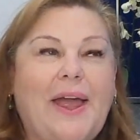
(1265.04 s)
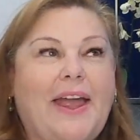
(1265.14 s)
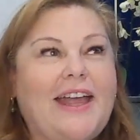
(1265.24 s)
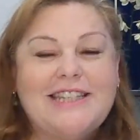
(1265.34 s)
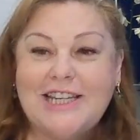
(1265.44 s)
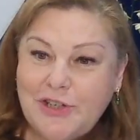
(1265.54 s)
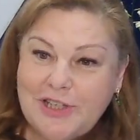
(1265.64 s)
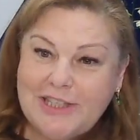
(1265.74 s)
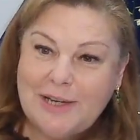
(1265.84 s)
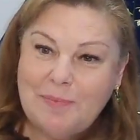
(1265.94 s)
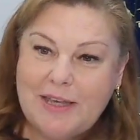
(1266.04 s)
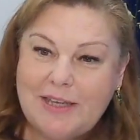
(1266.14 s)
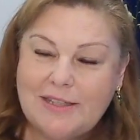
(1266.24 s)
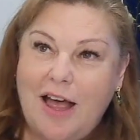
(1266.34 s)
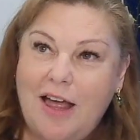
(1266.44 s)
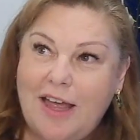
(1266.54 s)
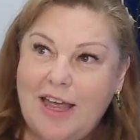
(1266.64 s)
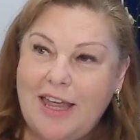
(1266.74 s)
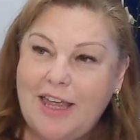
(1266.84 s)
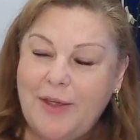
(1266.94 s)
It's interesting because
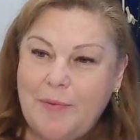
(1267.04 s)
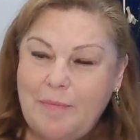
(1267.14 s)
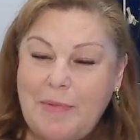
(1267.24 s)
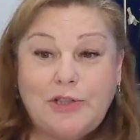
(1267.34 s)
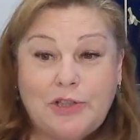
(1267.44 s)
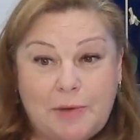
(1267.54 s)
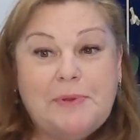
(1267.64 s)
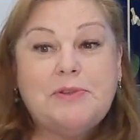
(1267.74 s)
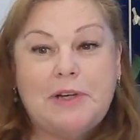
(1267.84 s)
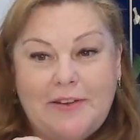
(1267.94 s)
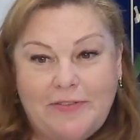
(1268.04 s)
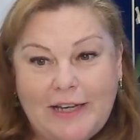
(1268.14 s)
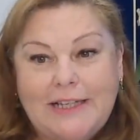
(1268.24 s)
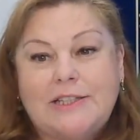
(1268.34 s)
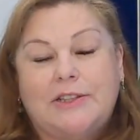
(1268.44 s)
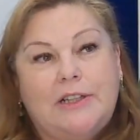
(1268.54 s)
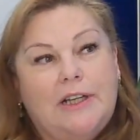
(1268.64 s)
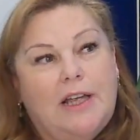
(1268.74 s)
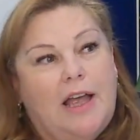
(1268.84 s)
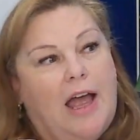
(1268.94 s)
I mentorship is really vital,
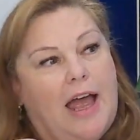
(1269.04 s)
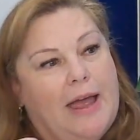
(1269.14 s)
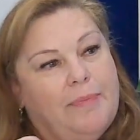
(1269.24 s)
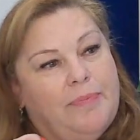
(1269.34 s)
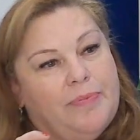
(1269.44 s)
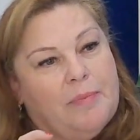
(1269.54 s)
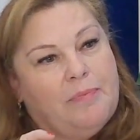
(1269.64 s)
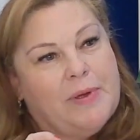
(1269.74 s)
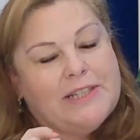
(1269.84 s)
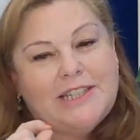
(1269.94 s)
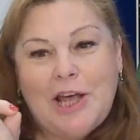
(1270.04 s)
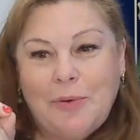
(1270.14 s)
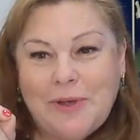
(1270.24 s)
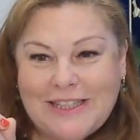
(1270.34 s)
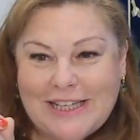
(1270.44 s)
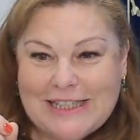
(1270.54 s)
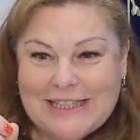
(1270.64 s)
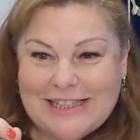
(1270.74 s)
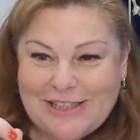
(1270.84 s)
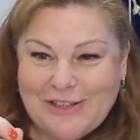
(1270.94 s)
and um, but so is
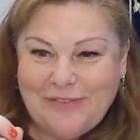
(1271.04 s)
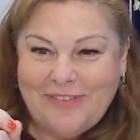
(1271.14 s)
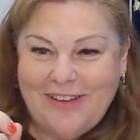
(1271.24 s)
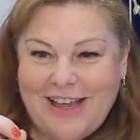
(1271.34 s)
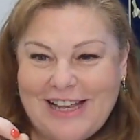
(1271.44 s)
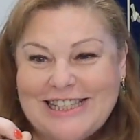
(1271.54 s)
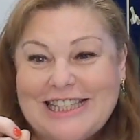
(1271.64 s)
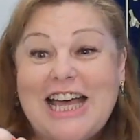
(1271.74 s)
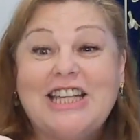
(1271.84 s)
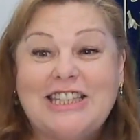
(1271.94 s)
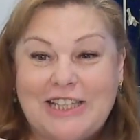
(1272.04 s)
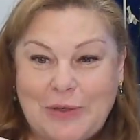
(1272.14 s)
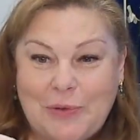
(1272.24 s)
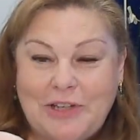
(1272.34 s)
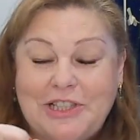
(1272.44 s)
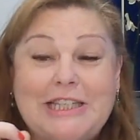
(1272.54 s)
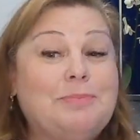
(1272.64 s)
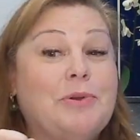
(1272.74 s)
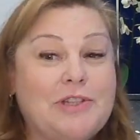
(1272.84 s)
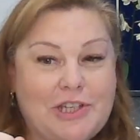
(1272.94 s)
its its cousin, which is
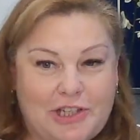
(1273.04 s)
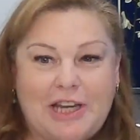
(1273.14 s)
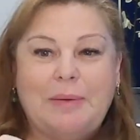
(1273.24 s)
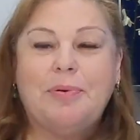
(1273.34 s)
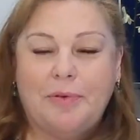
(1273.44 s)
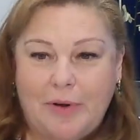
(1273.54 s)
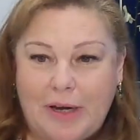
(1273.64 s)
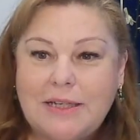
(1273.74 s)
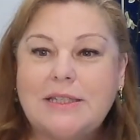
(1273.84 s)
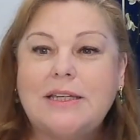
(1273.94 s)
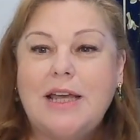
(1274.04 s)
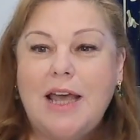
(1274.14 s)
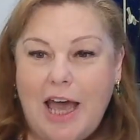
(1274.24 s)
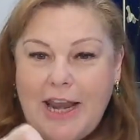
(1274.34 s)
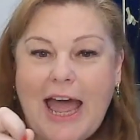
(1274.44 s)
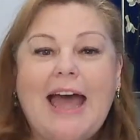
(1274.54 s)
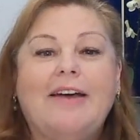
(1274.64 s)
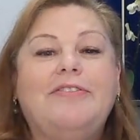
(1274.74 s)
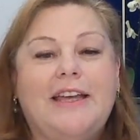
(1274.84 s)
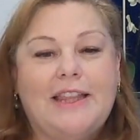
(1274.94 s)
sponsorship, right? and
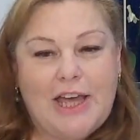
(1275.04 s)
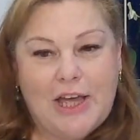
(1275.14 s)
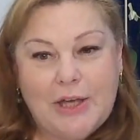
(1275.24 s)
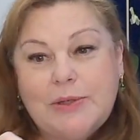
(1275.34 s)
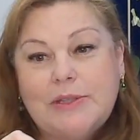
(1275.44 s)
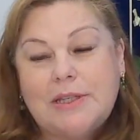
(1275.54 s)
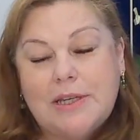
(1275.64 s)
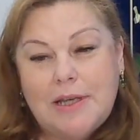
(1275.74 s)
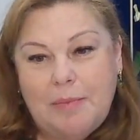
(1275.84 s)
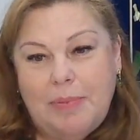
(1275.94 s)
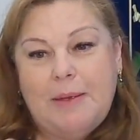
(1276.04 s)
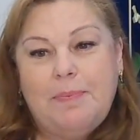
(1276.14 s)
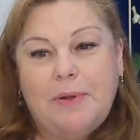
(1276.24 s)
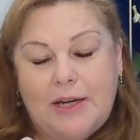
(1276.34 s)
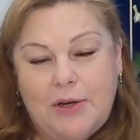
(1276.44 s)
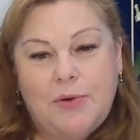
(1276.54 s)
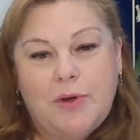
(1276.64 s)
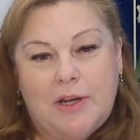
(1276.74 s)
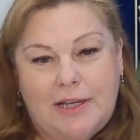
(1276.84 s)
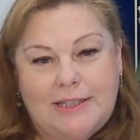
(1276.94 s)
having those people in an
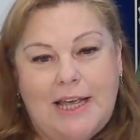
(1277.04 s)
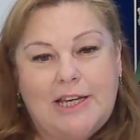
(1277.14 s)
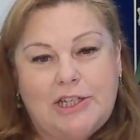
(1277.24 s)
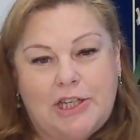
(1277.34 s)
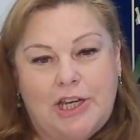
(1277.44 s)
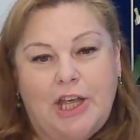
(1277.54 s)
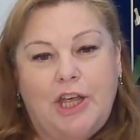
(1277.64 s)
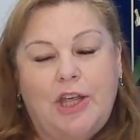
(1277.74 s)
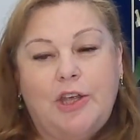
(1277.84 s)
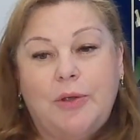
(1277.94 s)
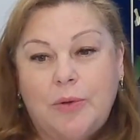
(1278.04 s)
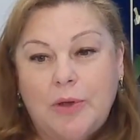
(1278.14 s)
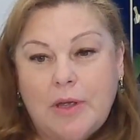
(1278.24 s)
organization who